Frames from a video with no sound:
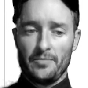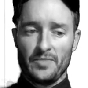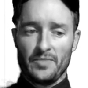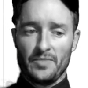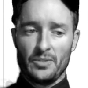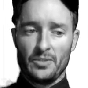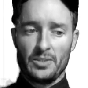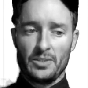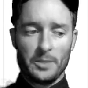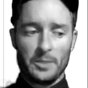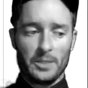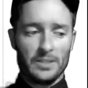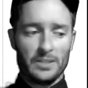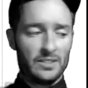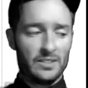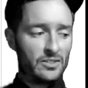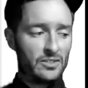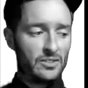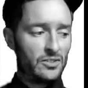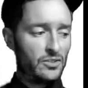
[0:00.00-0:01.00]

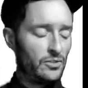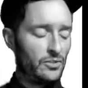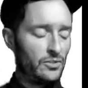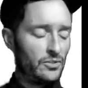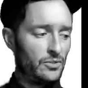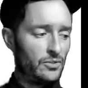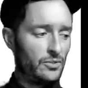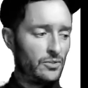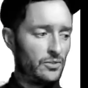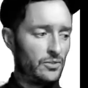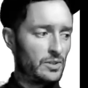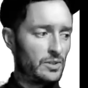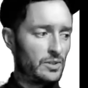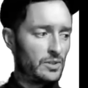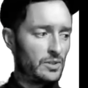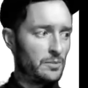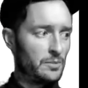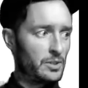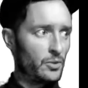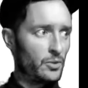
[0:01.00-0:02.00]
responses to
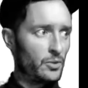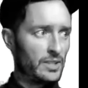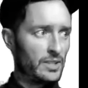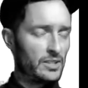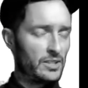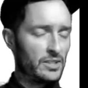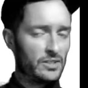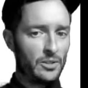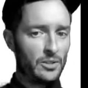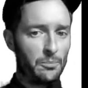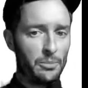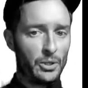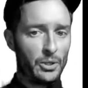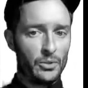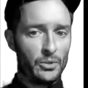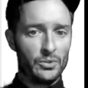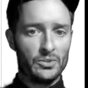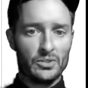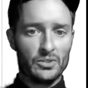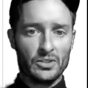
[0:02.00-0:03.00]
some of the questions I'll
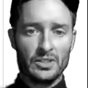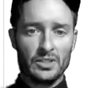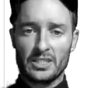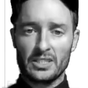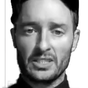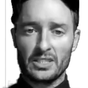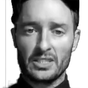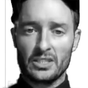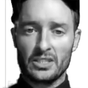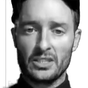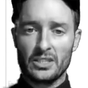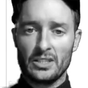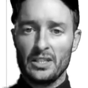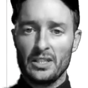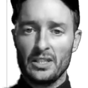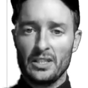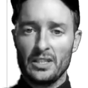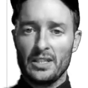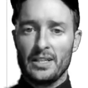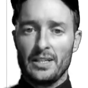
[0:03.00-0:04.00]
pose during the lecture.
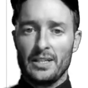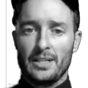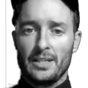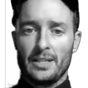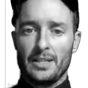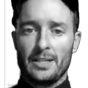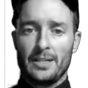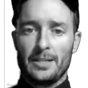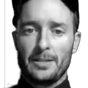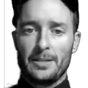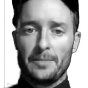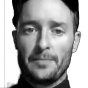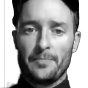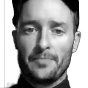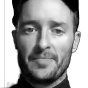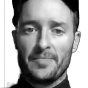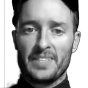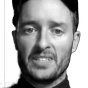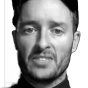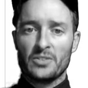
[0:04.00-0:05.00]

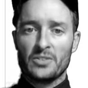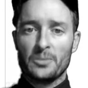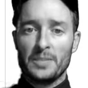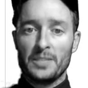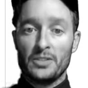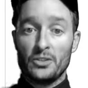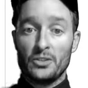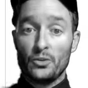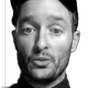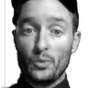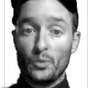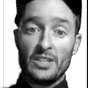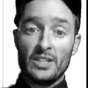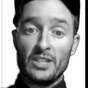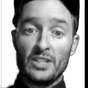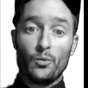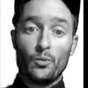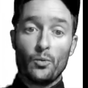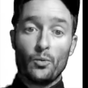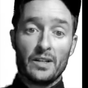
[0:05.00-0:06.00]
This will be due
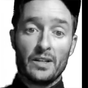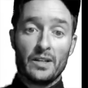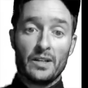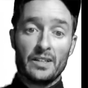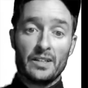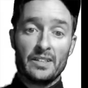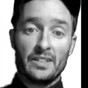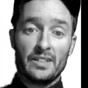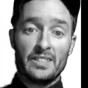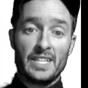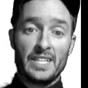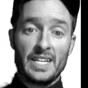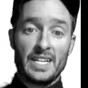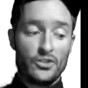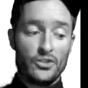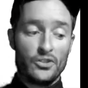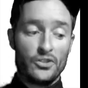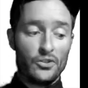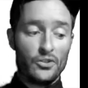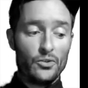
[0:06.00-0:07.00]
week 1, day
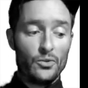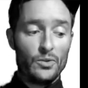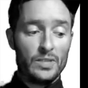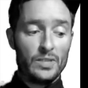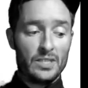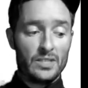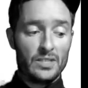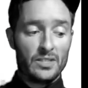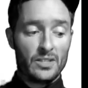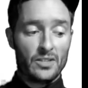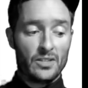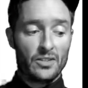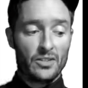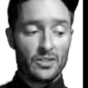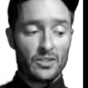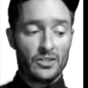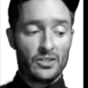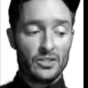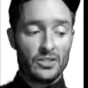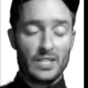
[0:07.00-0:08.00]
2, which is our
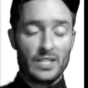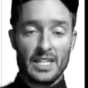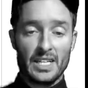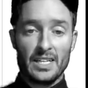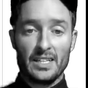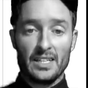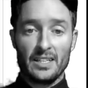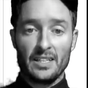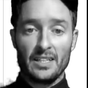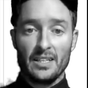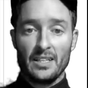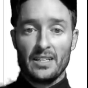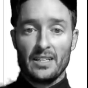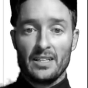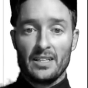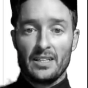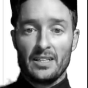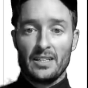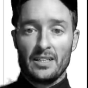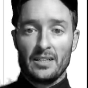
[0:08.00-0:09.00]
Thursday
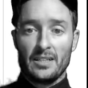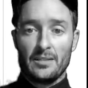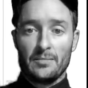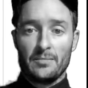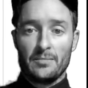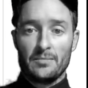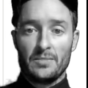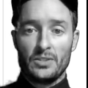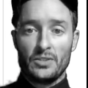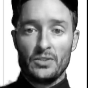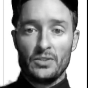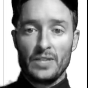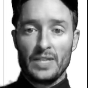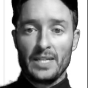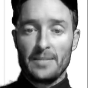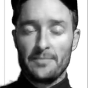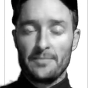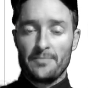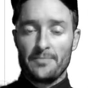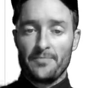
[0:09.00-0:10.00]
due
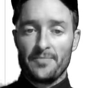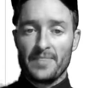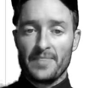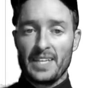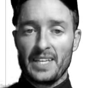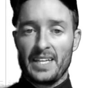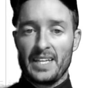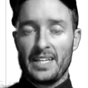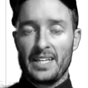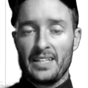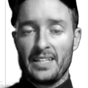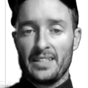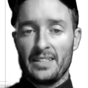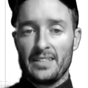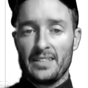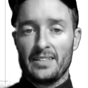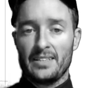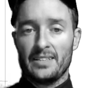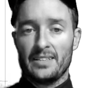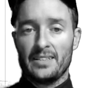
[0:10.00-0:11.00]
date.
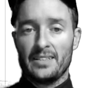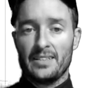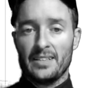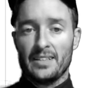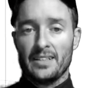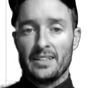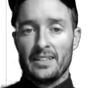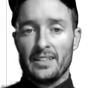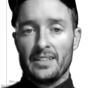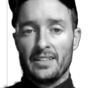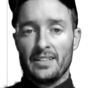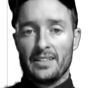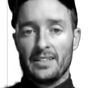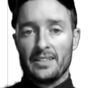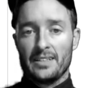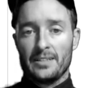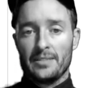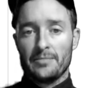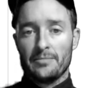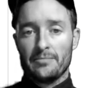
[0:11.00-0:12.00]
And
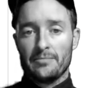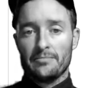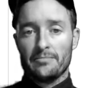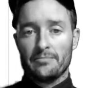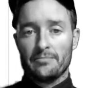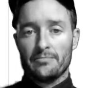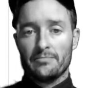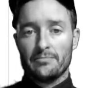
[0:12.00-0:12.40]
in